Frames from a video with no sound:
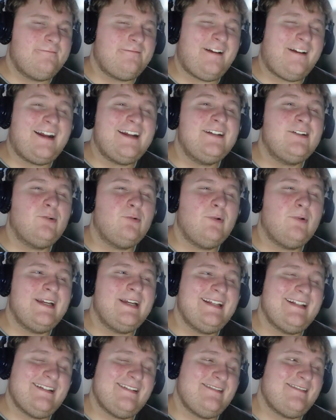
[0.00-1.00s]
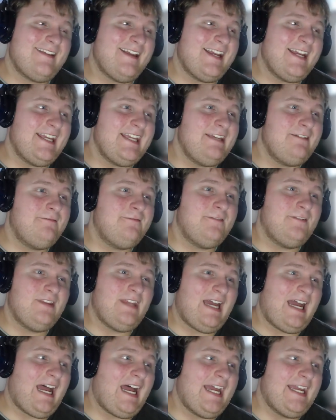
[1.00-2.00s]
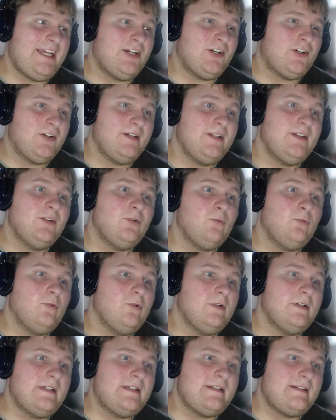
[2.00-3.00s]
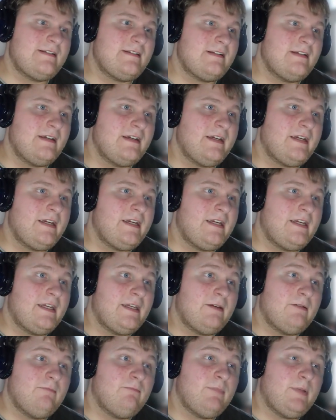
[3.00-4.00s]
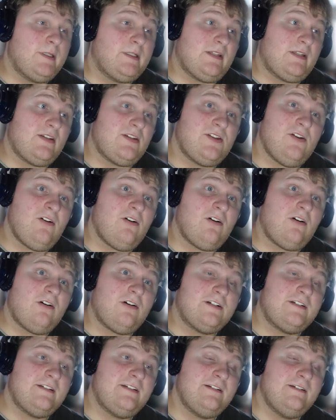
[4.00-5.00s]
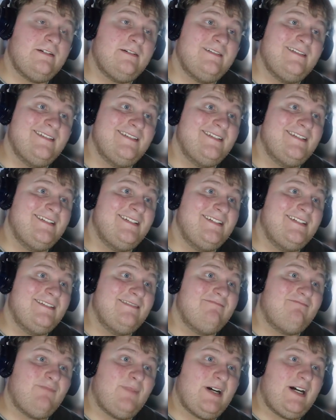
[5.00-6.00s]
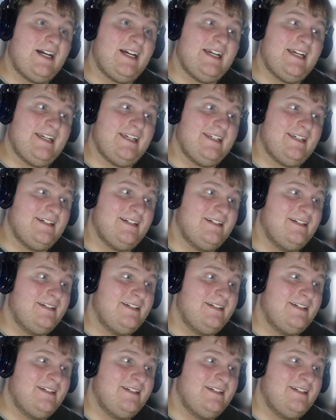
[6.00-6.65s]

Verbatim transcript: find a way to save the hiker in the woods being stalked by